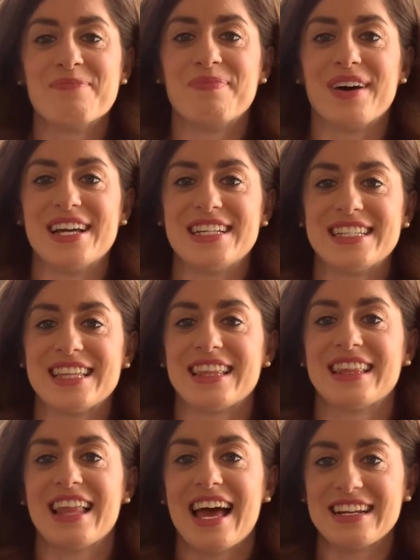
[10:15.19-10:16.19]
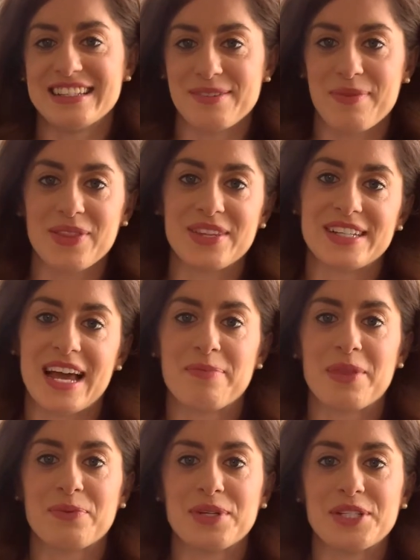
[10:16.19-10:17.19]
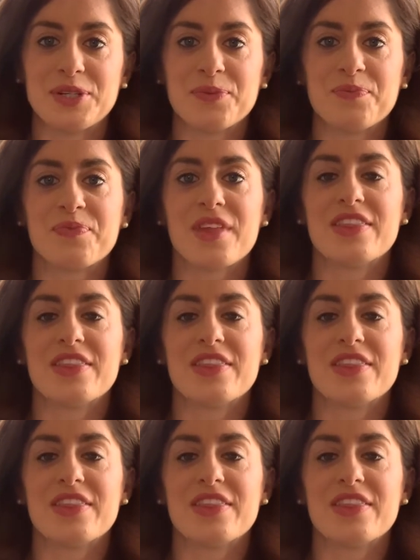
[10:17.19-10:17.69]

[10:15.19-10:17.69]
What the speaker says: but that is about the time that we do.